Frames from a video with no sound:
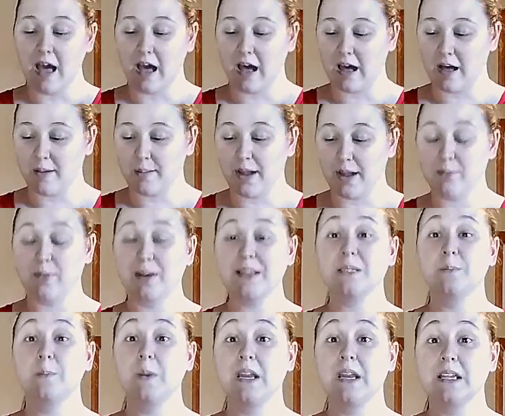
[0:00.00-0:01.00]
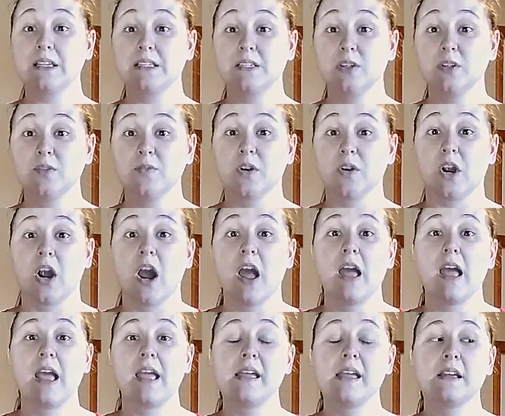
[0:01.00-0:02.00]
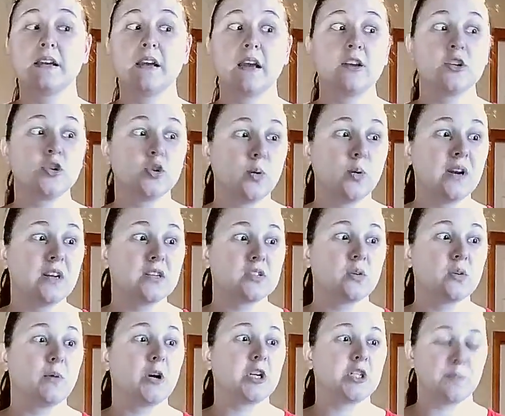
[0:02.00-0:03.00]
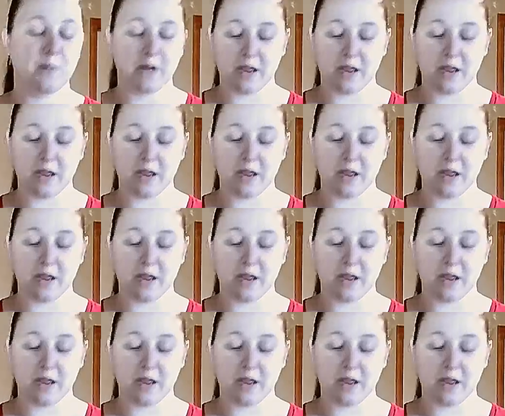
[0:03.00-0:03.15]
Uh, I read Spinning Silver, and I enjoyed it so much,